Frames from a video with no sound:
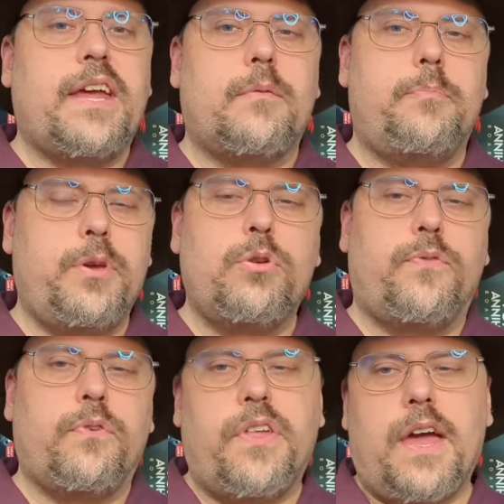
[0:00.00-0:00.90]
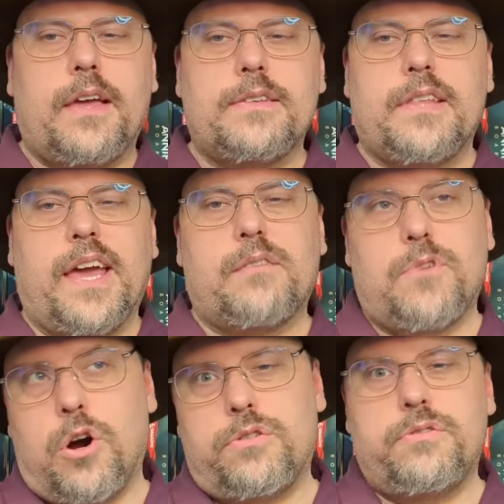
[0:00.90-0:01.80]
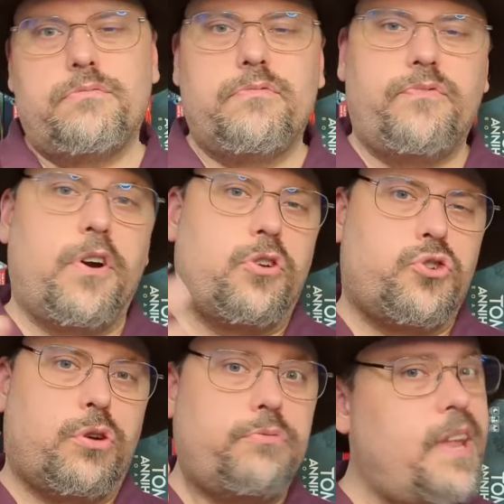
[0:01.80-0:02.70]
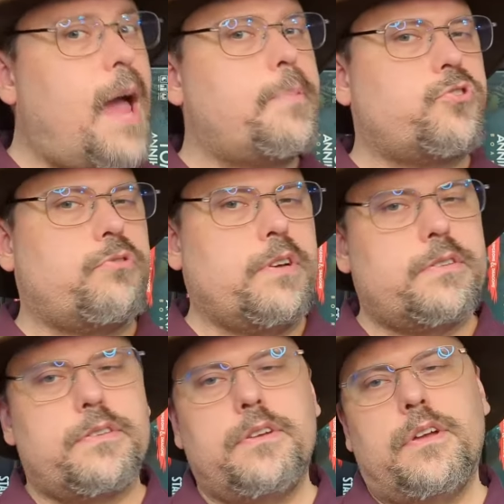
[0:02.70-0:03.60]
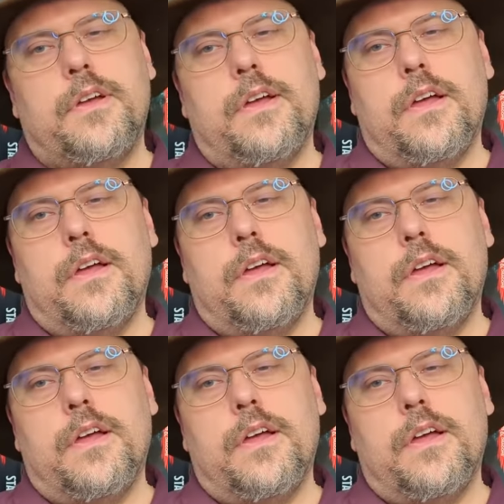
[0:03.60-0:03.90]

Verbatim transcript: coveting beautiful things like art, furniture, tapestries,